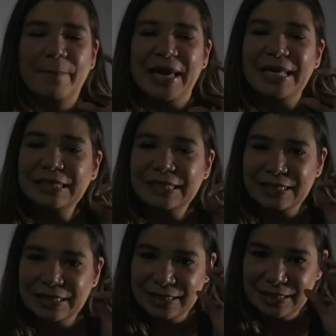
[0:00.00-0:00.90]
base
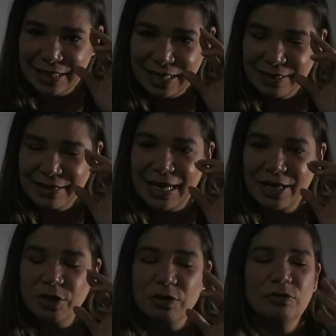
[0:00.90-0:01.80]
that
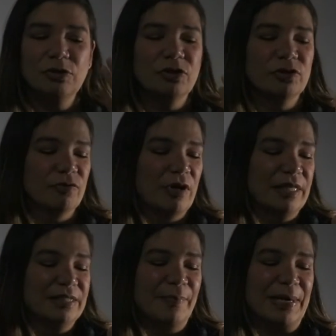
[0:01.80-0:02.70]
I use
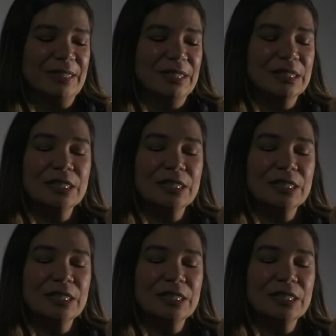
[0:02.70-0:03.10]
as a base